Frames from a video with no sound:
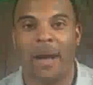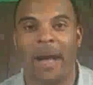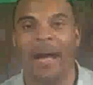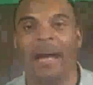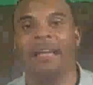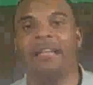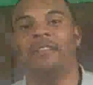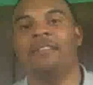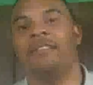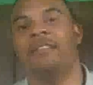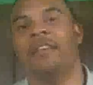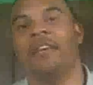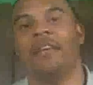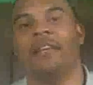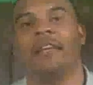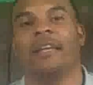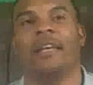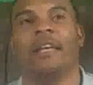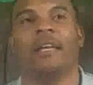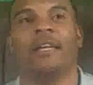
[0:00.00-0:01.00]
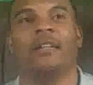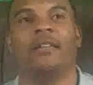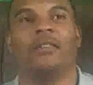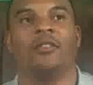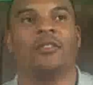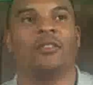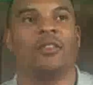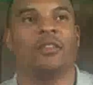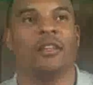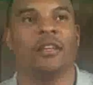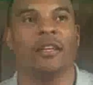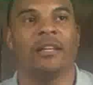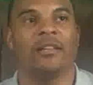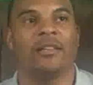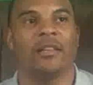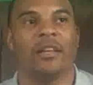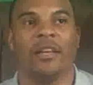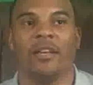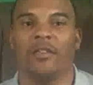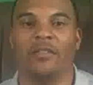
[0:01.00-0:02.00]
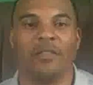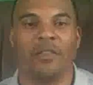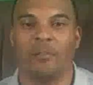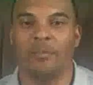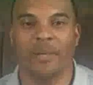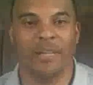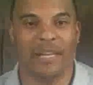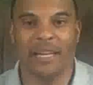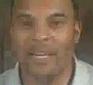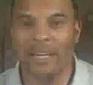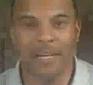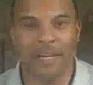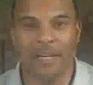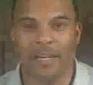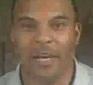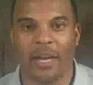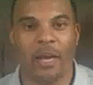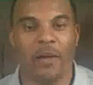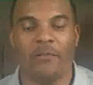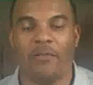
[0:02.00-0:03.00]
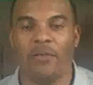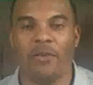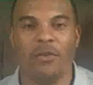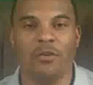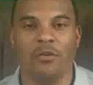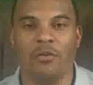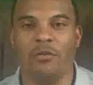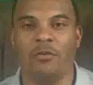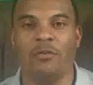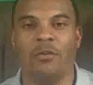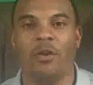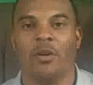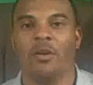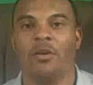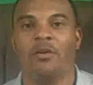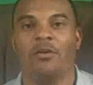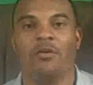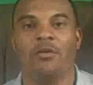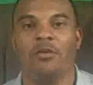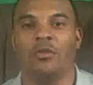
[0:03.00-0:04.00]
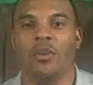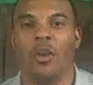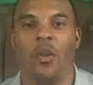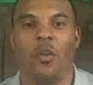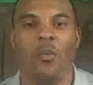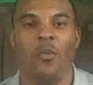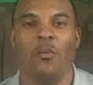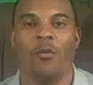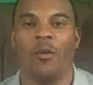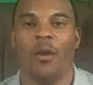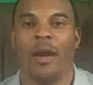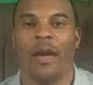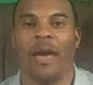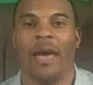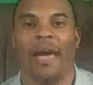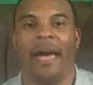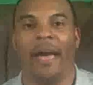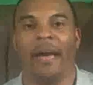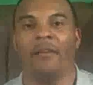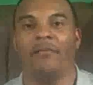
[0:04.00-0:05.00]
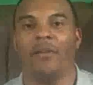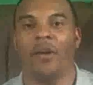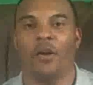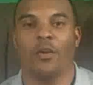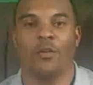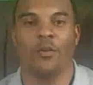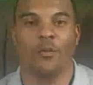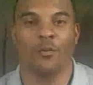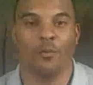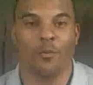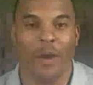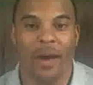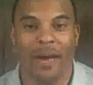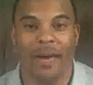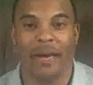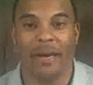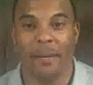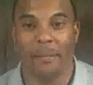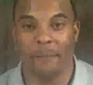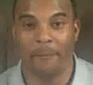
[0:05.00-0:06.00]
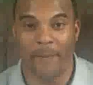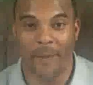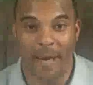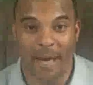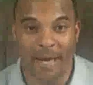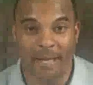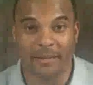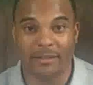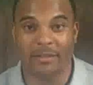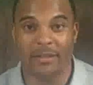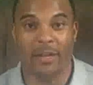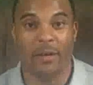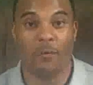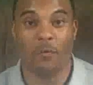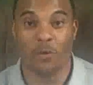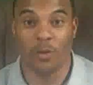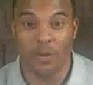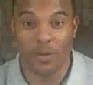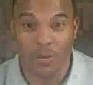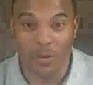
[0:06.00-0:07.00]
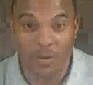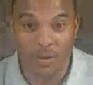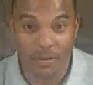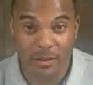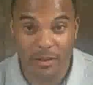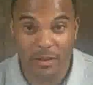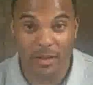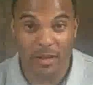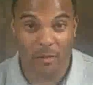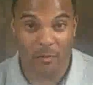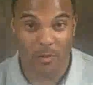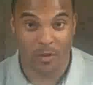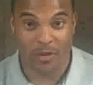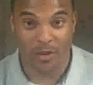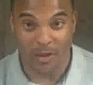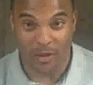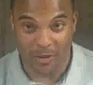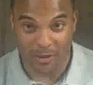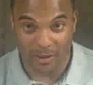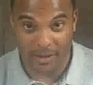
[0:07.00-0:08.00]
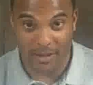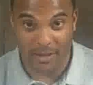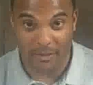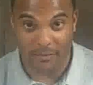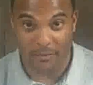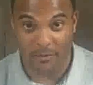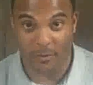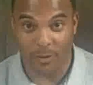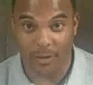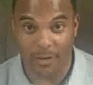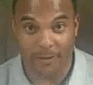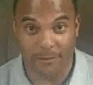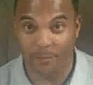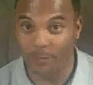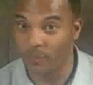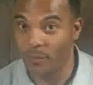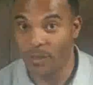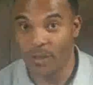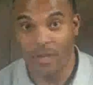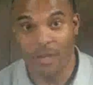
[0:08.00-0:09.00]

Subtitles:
Mindset is the beginning. If you don't have the right mindset when you're dealing with a lady friend,